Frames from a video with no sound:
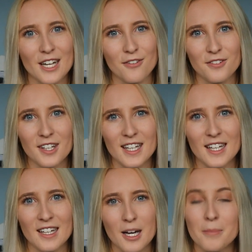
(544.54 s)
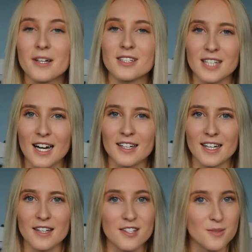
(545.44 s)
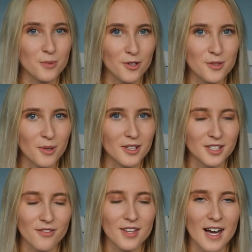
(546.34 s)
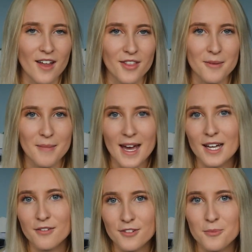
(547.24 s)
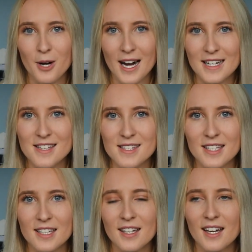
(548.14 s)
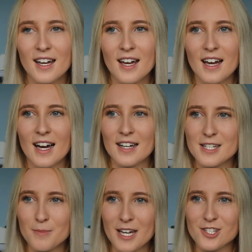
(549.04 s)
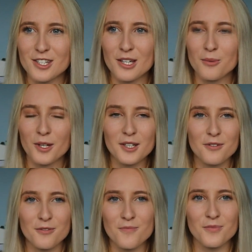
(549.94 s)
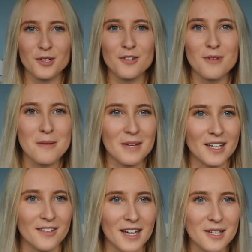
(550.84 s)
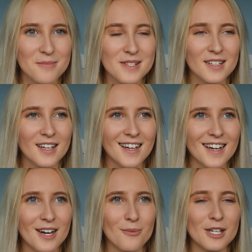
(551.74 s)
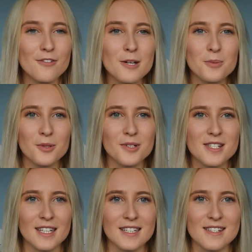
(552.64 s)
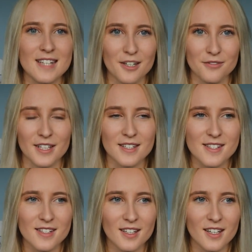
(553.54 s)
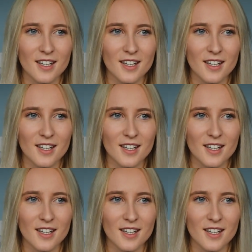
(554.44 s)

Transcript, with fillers: definitely a bigger target in the sports world of that than men, from what I see. And especially one of one of my main gripes, whenever I post like selfies,